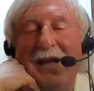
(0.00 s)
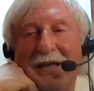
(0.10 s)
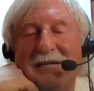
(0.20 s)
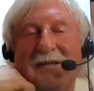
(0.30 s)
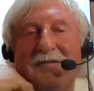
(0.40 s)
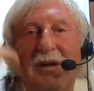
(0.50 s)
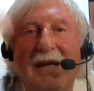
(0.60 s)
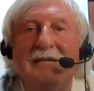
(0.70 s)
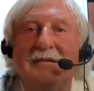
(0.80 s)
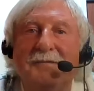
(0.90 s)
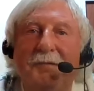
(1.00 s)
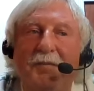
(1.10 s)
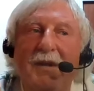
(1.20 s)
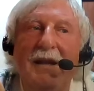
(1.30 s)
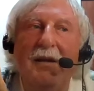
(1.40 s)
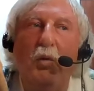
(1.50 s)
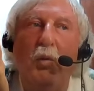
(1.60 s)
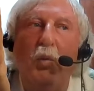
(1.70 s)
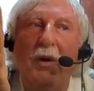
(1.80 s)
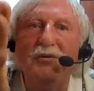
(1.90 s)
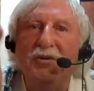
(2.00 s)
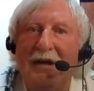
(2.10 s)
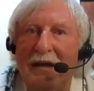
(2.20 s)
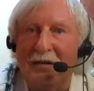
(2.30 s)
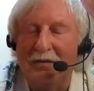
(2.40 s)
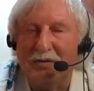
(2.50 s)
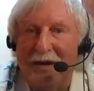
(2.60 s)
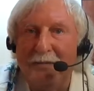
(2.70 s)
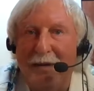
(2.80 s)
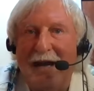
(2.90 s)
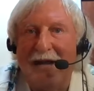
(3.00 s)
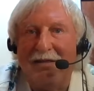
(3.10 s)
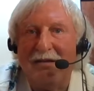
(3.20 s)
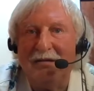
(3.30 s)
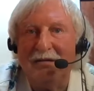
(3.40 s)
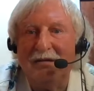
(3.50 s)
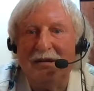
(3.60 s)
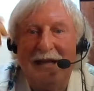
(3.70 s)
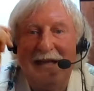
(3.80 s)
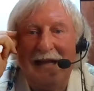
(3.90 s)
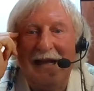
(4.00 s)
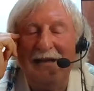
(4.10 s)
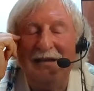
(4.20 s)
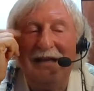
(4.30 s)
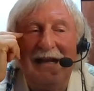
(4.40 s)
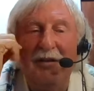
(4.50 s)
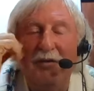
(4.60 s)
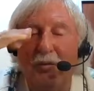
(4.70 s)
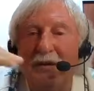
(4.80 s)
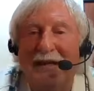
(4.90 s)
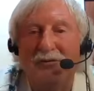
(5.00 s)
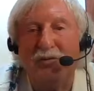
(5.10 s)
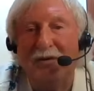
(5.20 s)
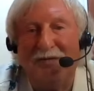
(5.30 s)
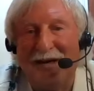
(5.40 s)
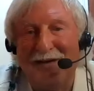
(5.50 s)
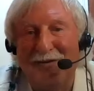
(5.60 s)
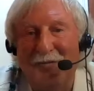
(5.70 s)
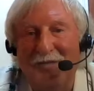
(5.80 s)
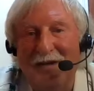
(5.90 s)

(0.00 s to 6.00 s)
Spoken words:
Yes, if it's once you're on the right path, health will naturally follow,